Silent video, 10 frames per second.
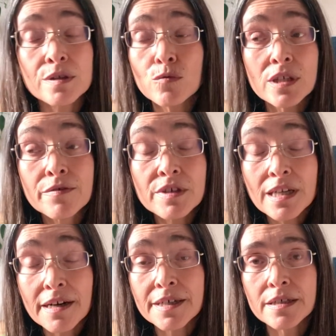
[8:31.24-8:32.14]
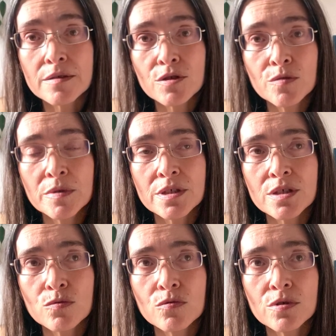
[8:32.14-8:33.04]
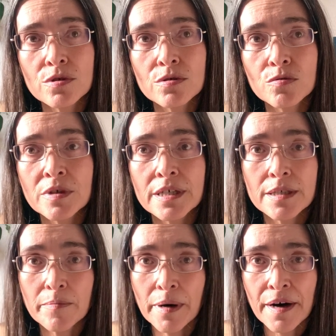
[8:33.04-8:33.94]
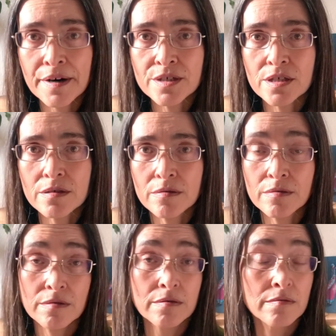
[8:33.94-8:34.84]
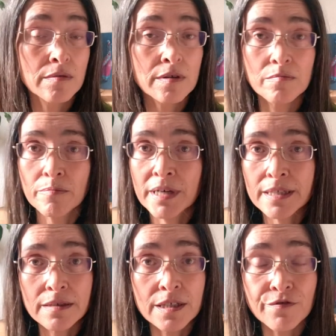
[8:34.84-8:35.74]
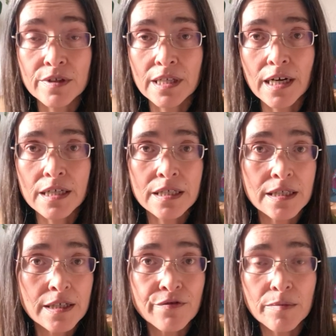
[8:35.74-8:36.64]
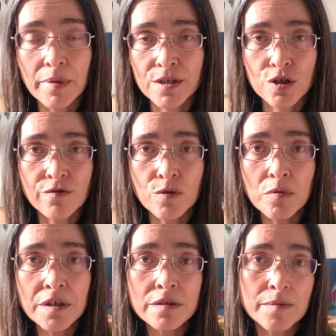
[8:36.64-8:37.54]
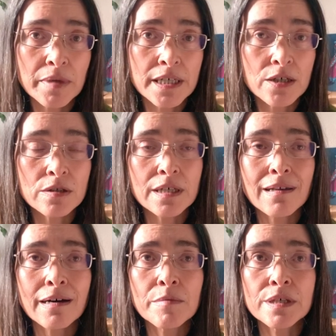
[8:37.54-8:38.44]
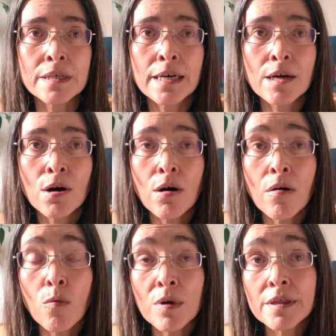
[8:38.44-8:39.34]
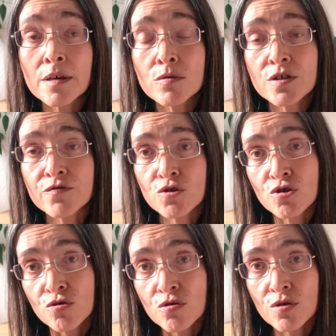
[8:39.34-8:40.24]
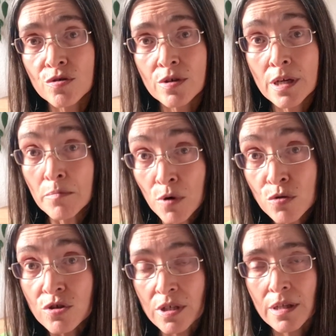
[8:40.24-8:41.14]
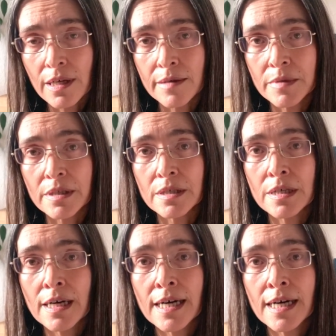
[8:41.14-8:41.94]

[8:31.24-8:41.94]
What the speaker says: Whatever diet humans were doing in the past, many different diets in different parts of the world, depending on the climate. One thing was for sure, in most climates,